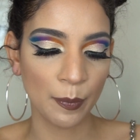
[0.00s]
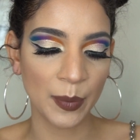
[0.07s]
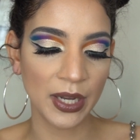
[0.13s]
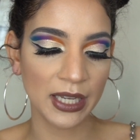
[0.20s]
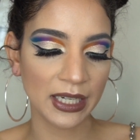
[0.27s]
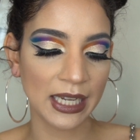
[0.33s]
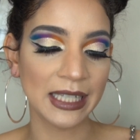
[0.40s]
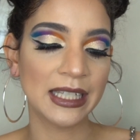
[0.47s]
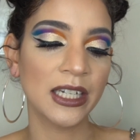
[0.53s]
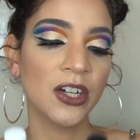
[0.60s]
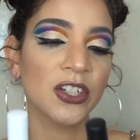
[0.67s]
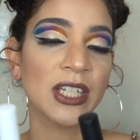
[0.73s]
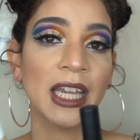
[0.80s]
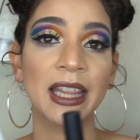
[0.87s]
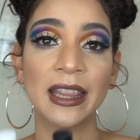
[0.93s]
But
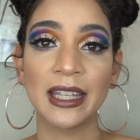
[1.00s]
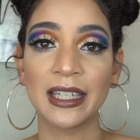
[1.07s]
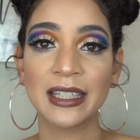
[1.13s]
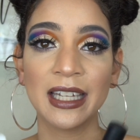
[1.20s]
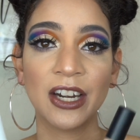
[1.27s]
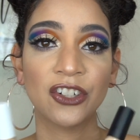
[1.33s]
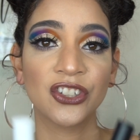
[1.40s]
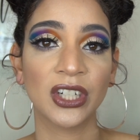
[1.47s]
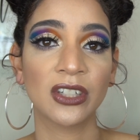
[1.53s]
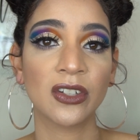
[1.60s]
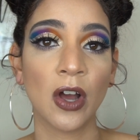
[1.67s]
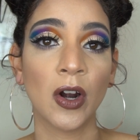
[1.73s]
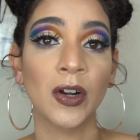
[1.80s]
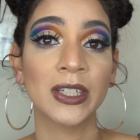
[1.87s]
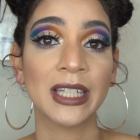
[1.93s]
concealers like this that are
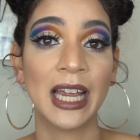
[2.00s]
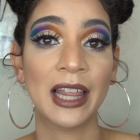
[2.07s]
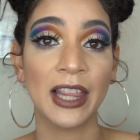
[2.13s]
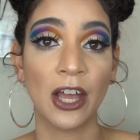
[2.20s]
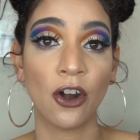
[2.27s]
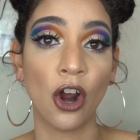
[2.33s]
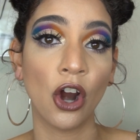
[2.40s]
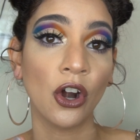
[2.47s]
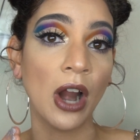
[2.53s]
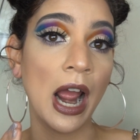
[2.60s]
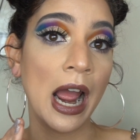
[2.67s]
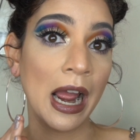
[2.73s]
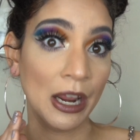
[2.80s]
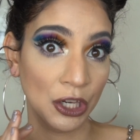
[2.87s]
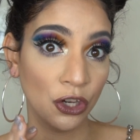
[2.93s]
$6 and that are,
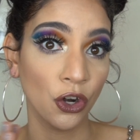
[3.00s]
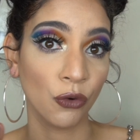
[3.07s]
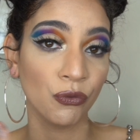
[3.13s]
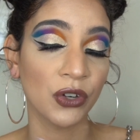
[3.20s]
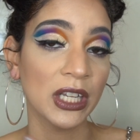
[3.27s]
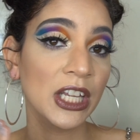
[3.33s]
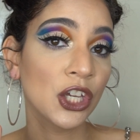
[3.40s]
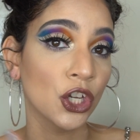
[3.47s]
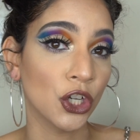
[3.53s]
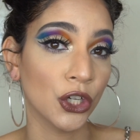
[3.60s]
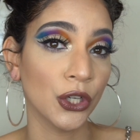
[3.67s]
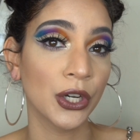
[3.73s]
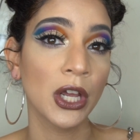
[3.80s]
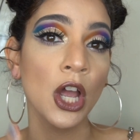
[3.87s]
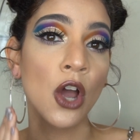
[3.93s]
you know, really
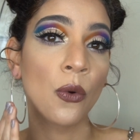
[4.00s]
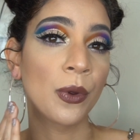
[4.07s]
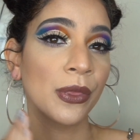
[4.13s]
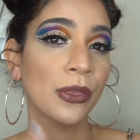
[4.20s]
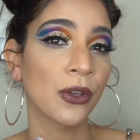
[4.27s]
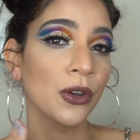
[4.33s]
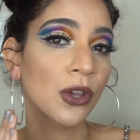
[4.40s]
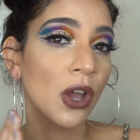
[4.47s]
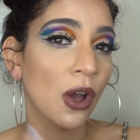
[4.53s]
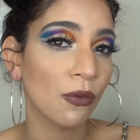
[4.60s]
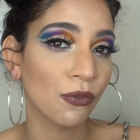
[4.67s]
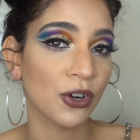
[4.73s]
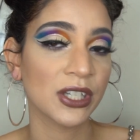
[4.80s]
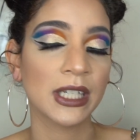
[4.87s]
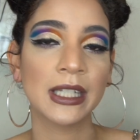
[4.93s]
good with good
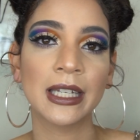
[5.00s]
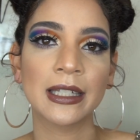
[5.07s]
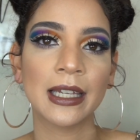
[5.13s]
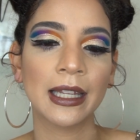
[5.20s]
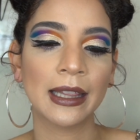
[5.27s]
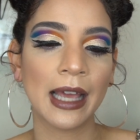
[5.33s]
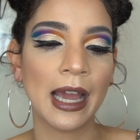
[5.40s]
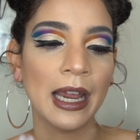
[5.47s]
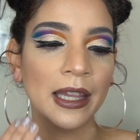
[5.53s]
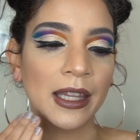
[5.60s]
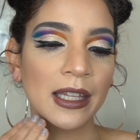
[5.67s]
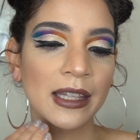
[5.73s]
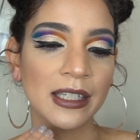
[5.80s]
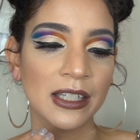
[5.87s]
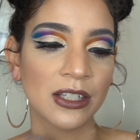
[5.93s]
coverage and things like that, I
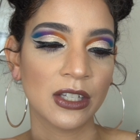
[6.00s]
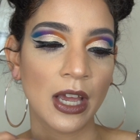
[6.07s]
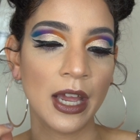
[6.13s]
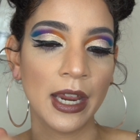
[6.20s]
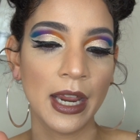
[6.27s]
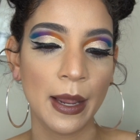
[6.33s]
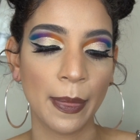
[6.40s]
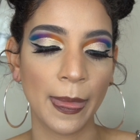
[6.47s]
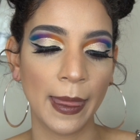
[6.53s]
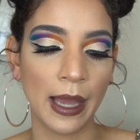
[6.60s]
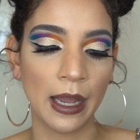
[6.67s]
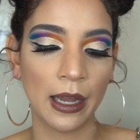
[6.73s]
think this is a